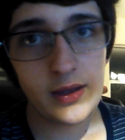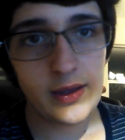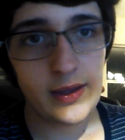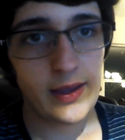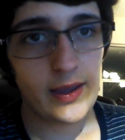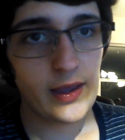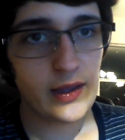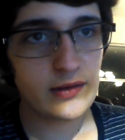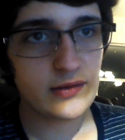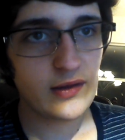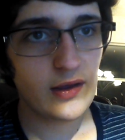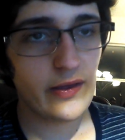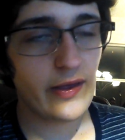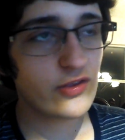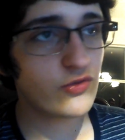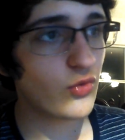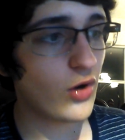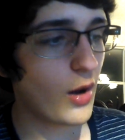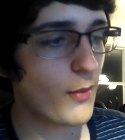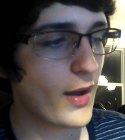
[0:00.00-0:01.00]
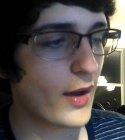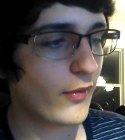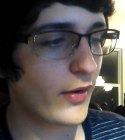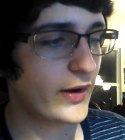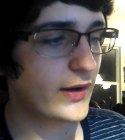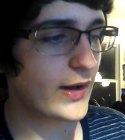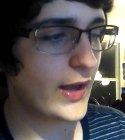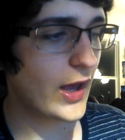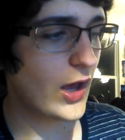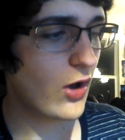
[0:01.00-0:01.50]
And that's where I'm at
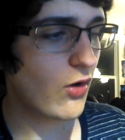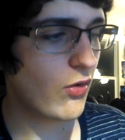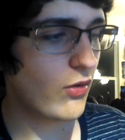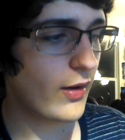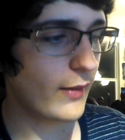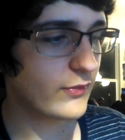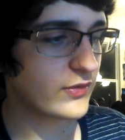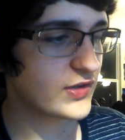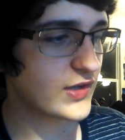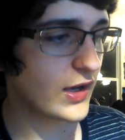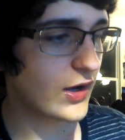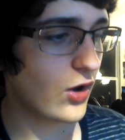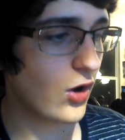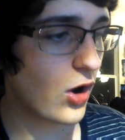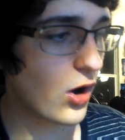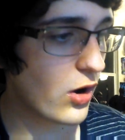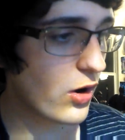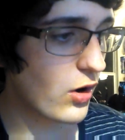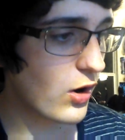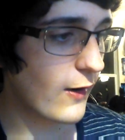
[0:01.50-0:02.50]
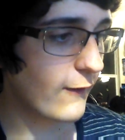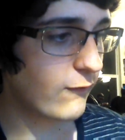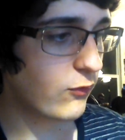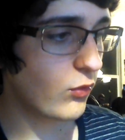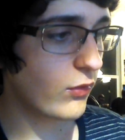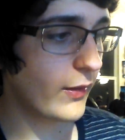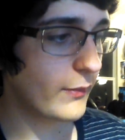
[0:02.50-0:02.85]
right now. I'm just kind of on and off.